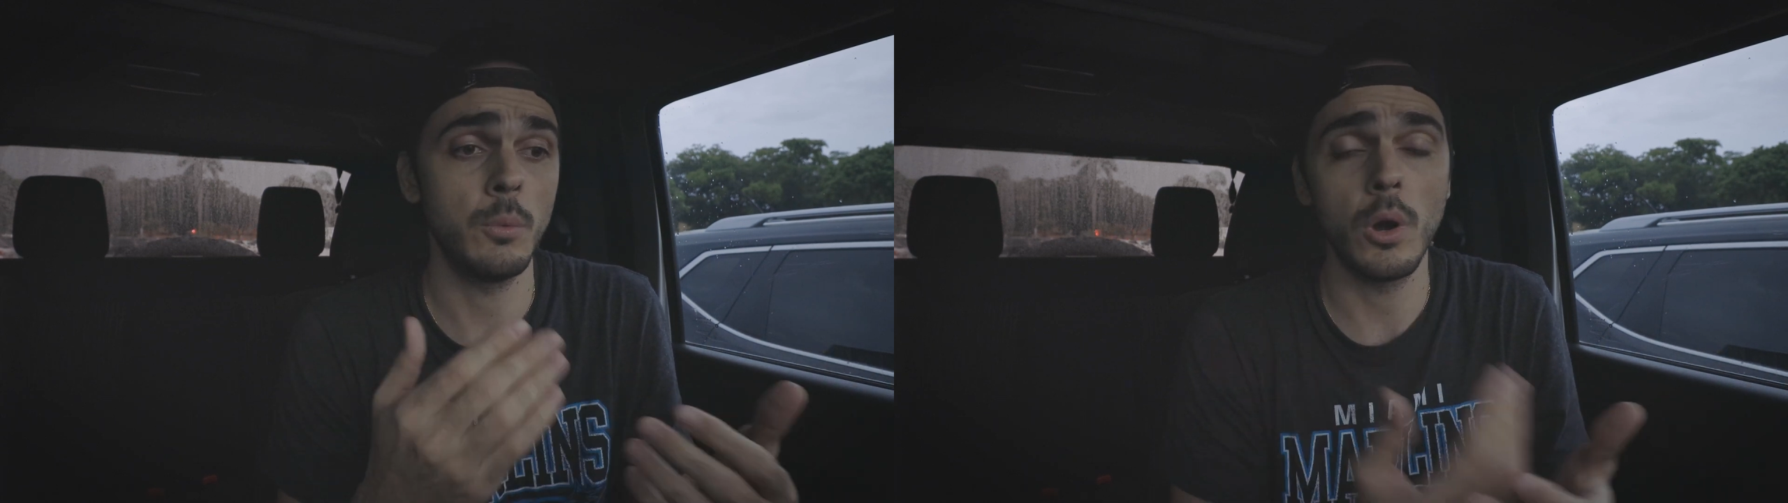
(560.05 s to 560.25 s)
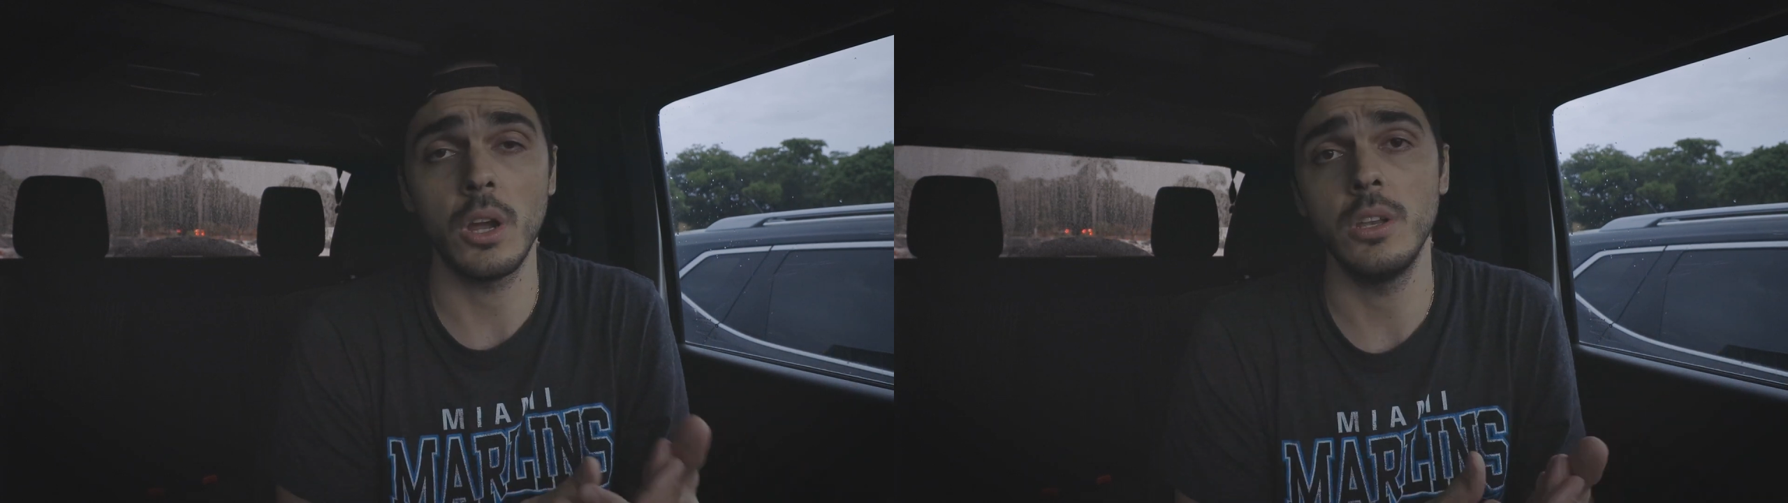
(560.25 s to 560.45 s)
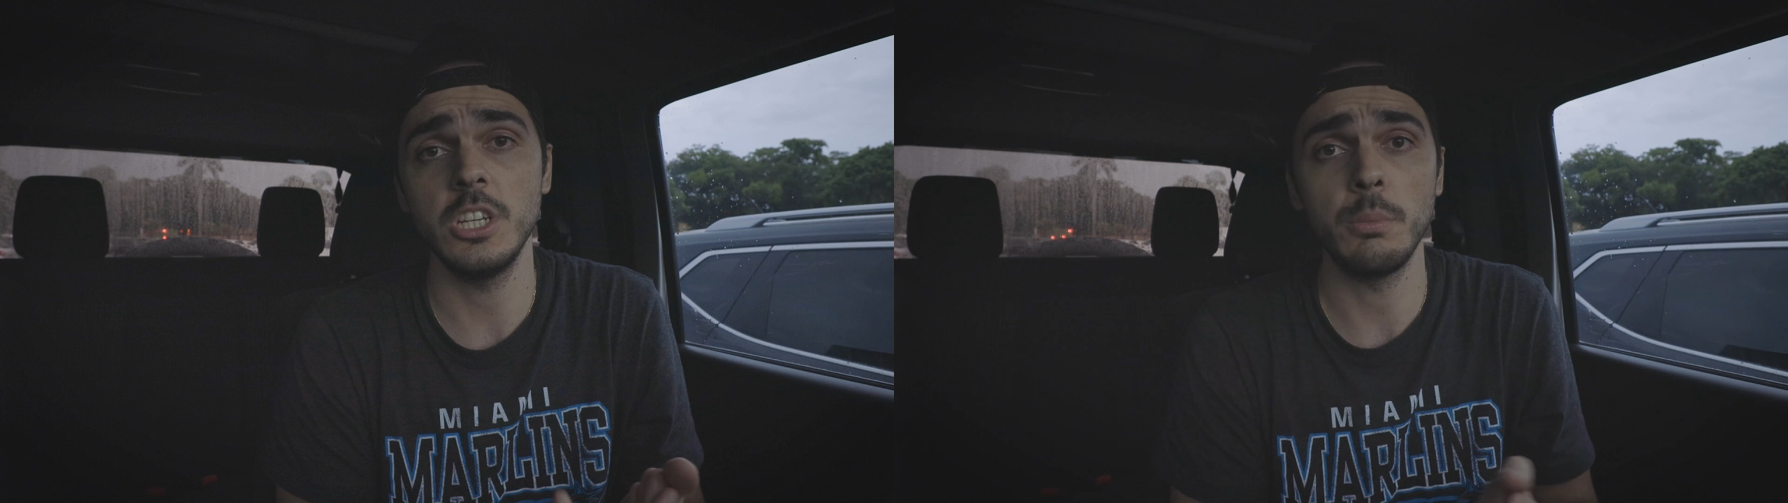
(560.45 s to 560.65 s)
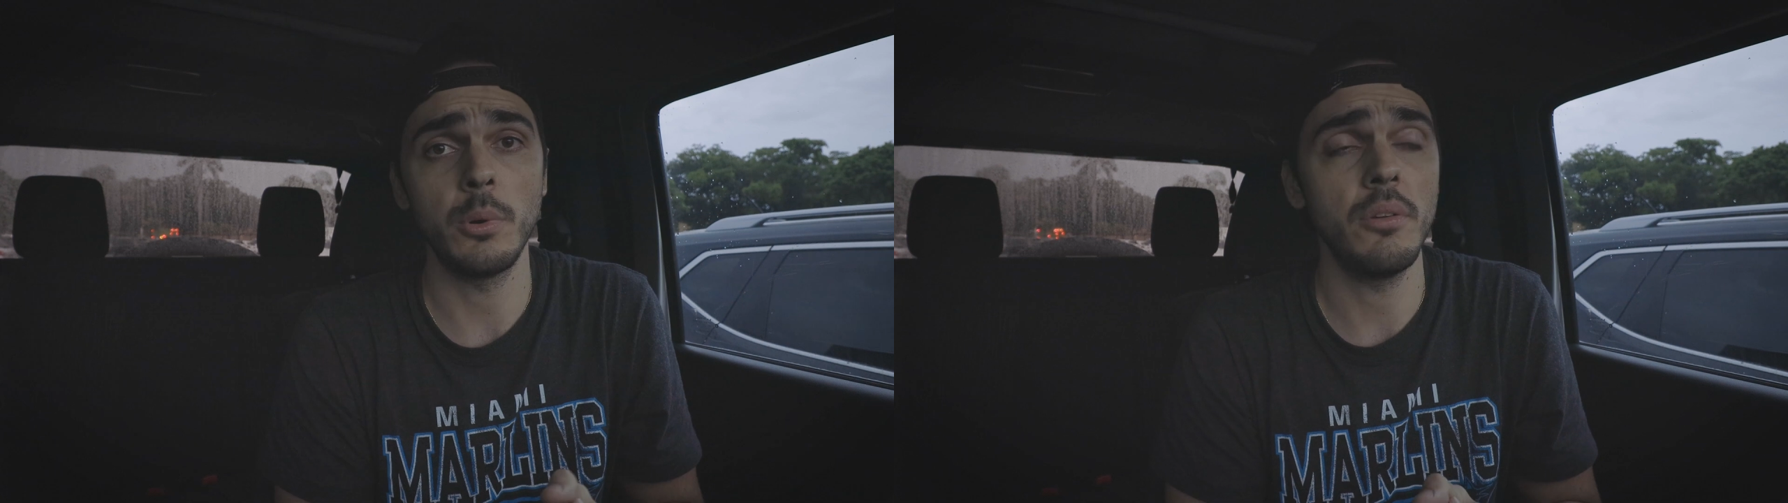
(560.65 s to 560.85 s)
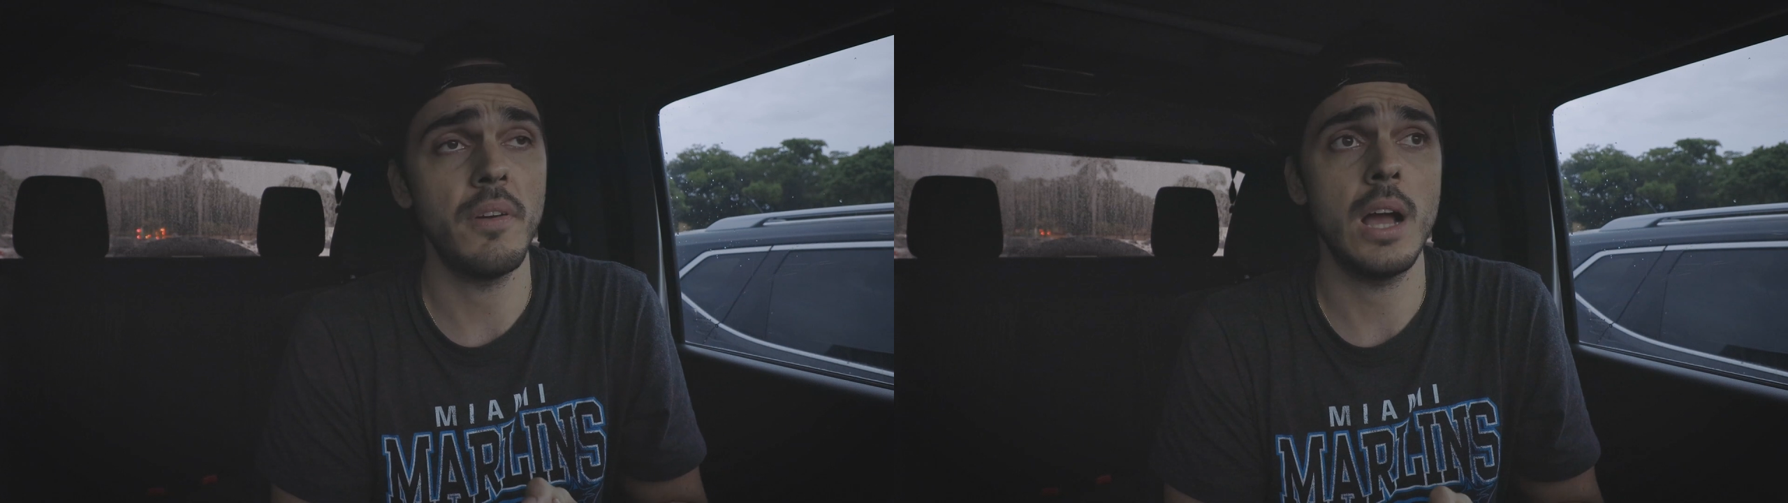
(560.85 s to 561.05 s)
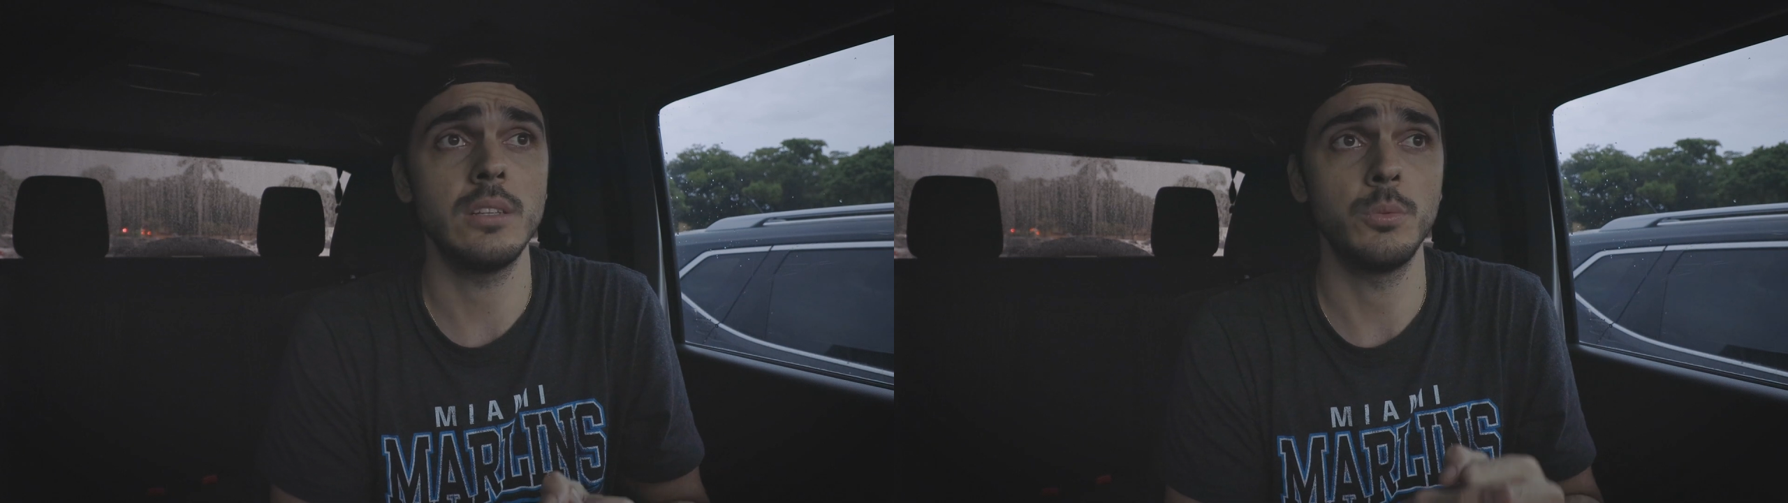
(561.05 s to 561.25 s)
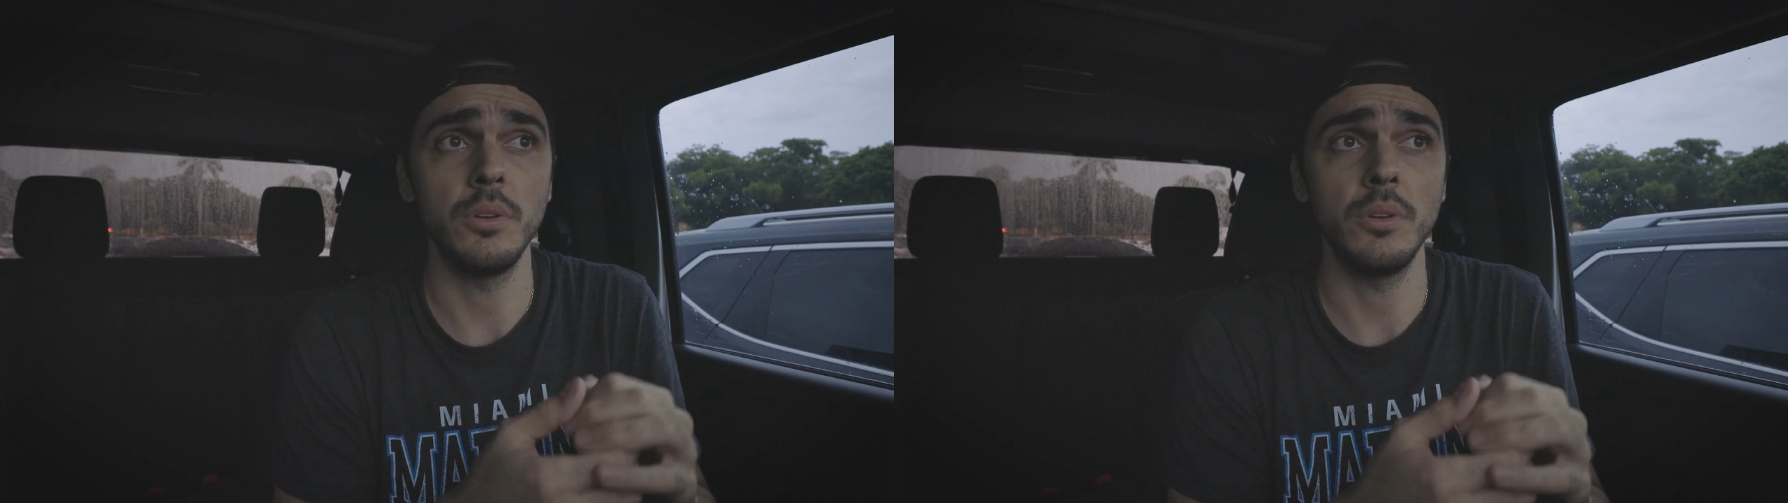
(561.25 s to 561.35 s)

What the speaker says: They worked on the Jeep really fast.